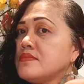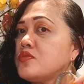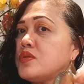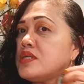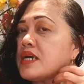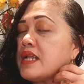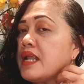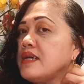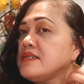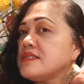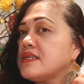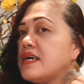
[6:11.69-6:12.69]
with the
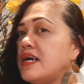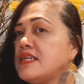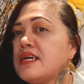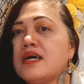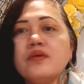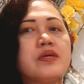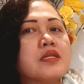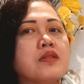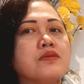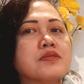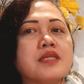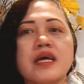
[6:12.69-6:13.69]
glaze, and now it
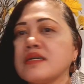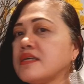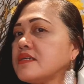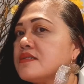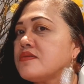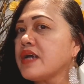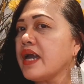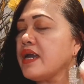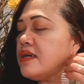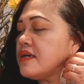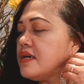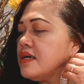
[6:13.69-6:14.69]
looks like this. Okay,
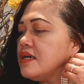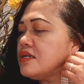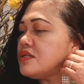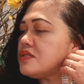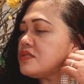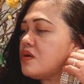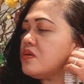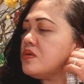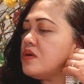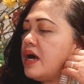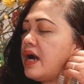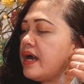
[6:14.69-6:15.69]
so
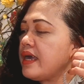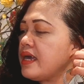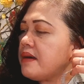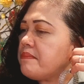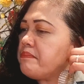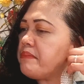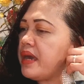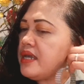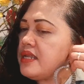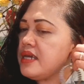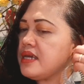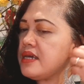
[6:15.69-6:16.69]
I have
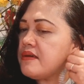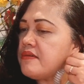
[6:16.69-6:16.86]
many